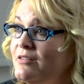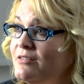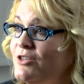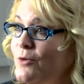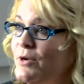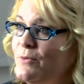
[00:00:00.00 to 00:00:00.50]

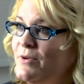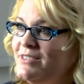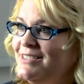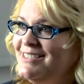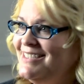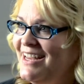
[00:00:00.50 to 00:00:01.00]
Nobody wants
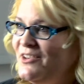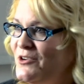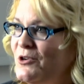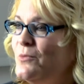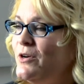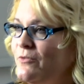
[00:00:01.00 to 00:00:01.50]
to stay there. You
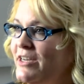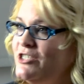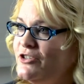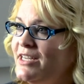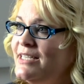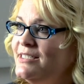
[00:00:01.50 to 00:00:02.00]
don't want to raise
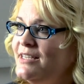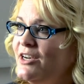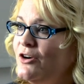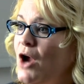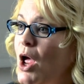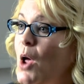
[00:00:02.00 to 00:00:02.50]
your kids there,